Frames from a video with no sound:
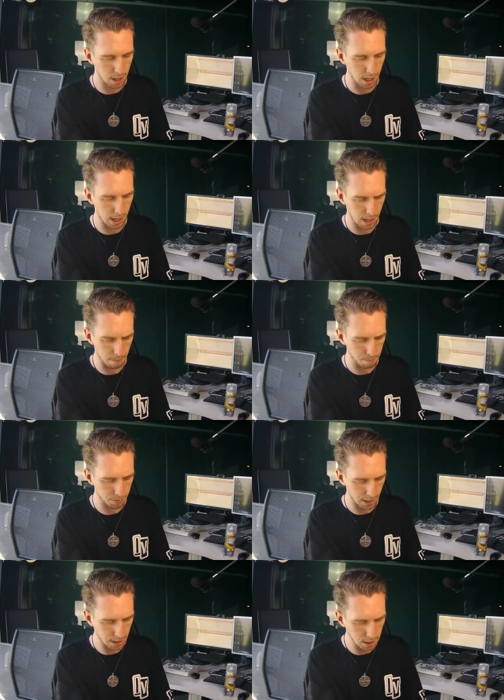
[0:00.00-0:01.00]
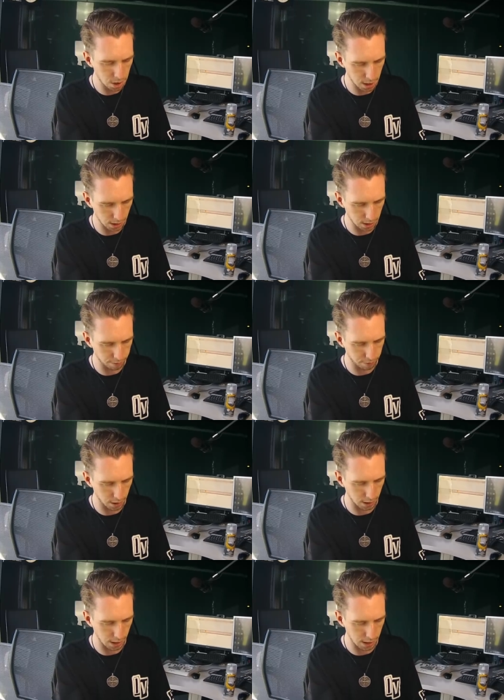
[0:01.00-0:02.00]
Um, how do you check your
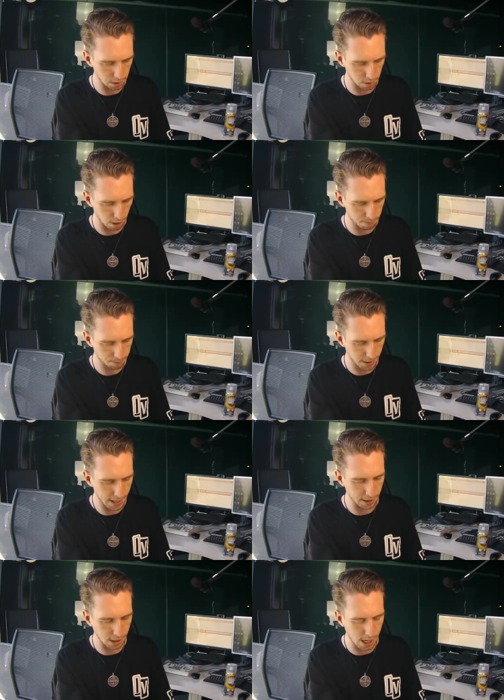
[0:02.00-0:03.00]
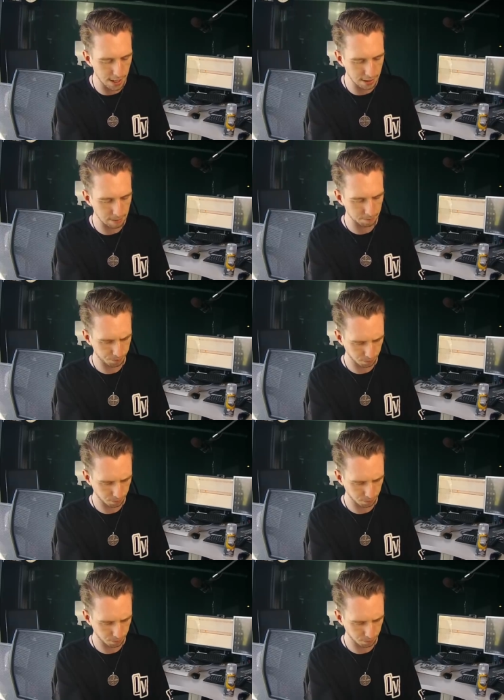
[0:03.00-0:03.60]
fucking airdrop? Hey guys,